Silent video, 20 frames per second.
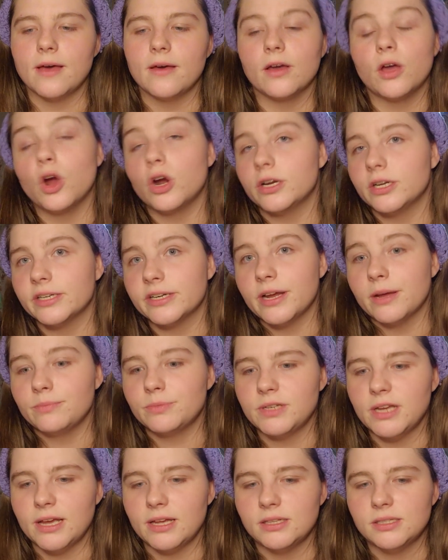garden
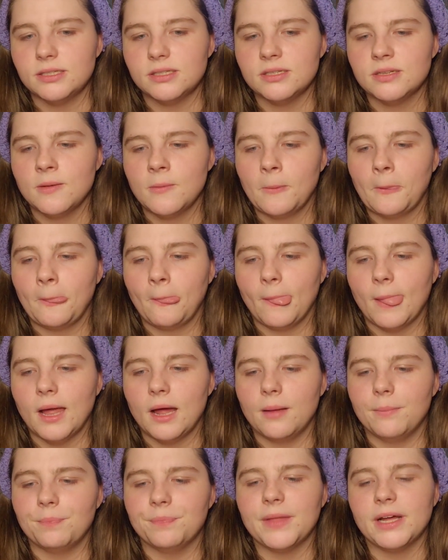updates,
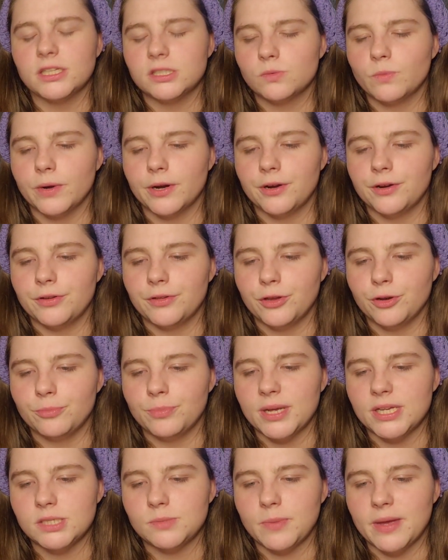that's where your
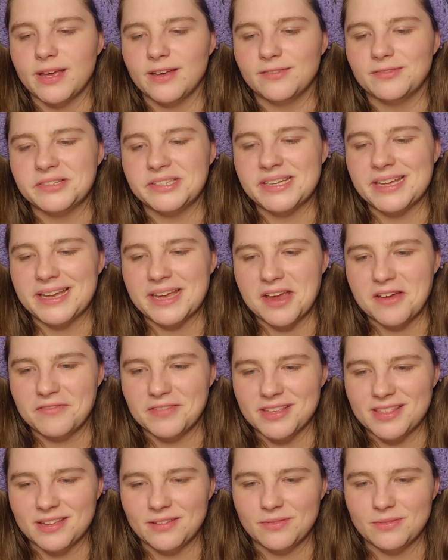best bet of seeing
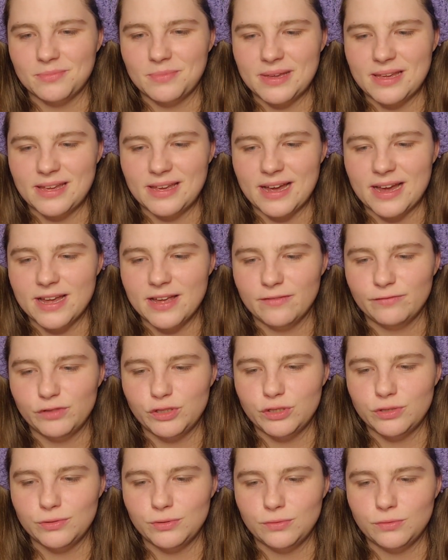everything would be. I have
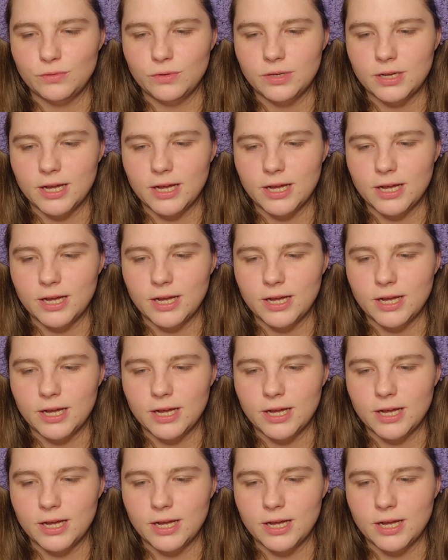two